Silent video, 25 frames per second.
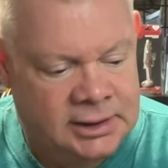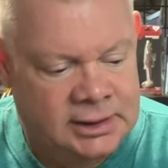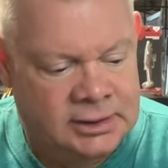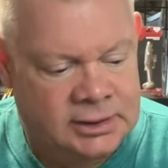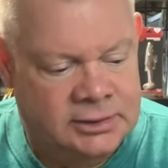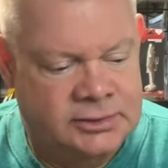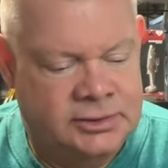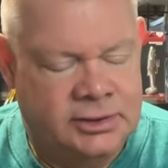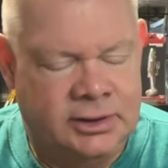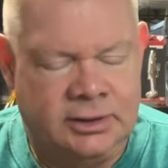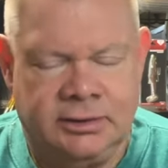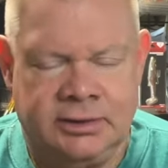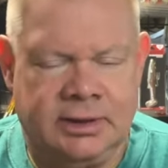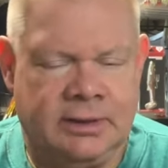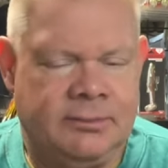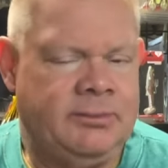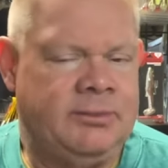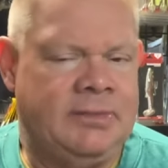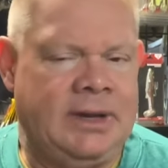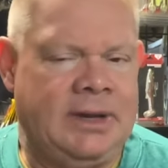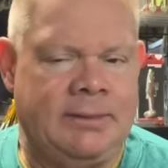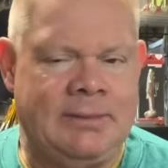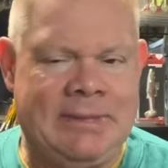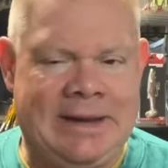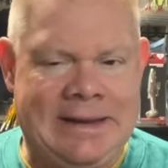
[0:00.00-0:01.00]
So
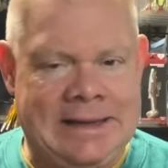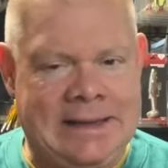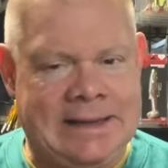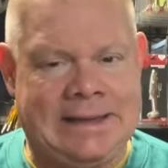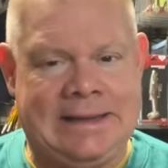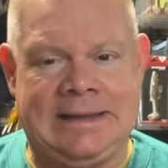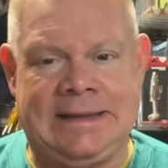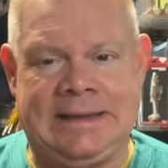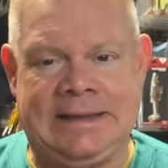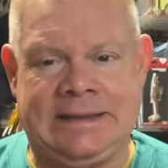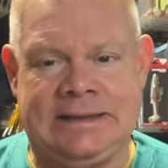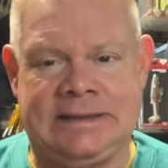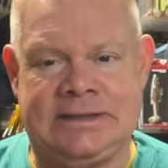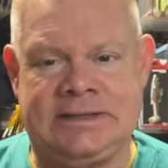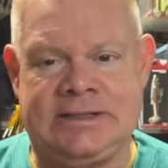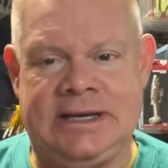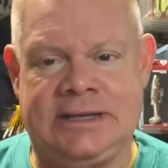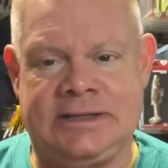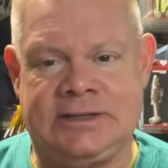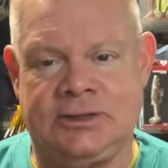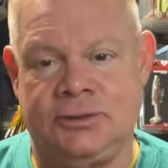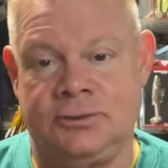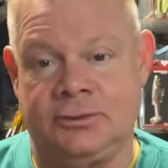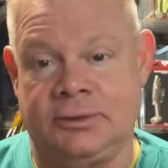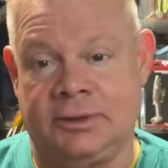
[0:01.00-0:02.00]
I may not get a
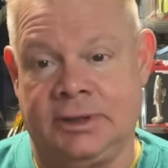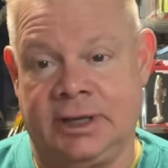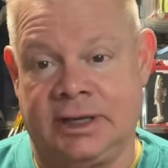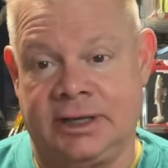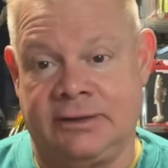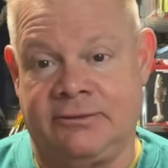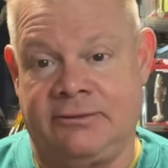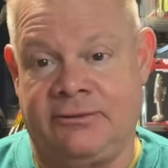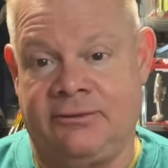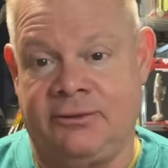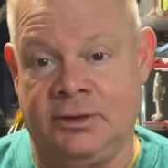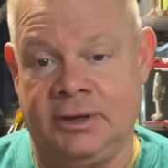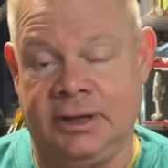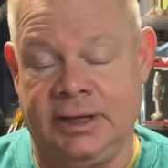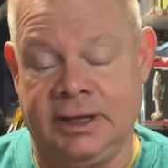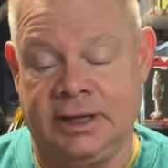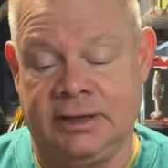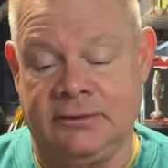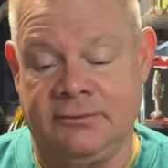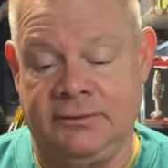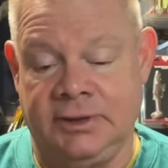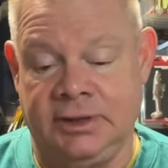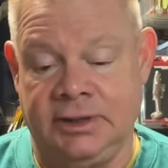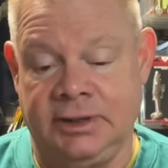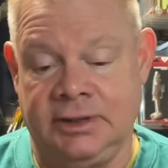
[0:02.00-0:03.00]
chance to do a lot of full length
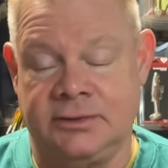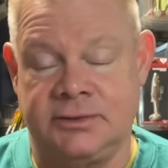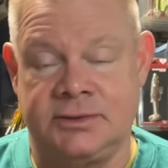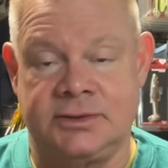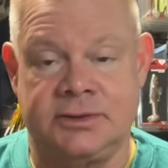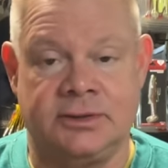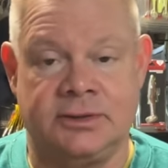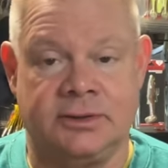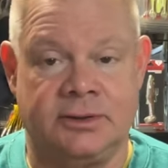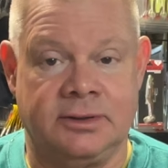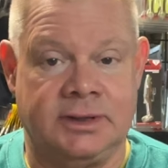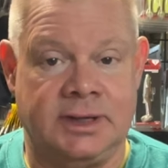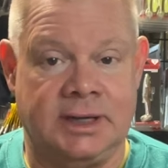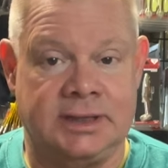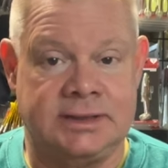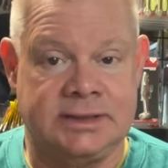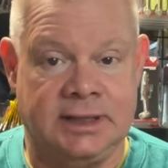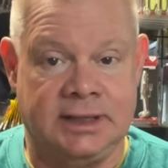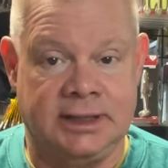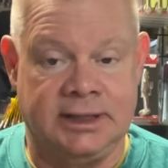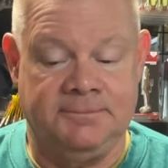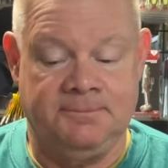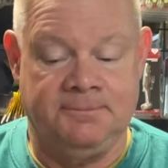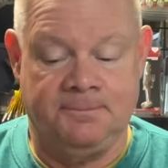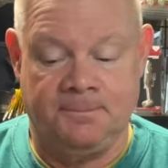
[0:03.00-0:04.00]
videos during that
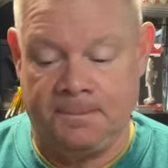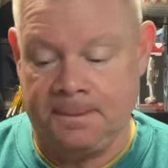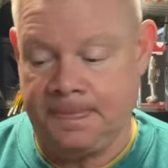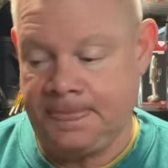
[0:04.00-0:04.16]
time.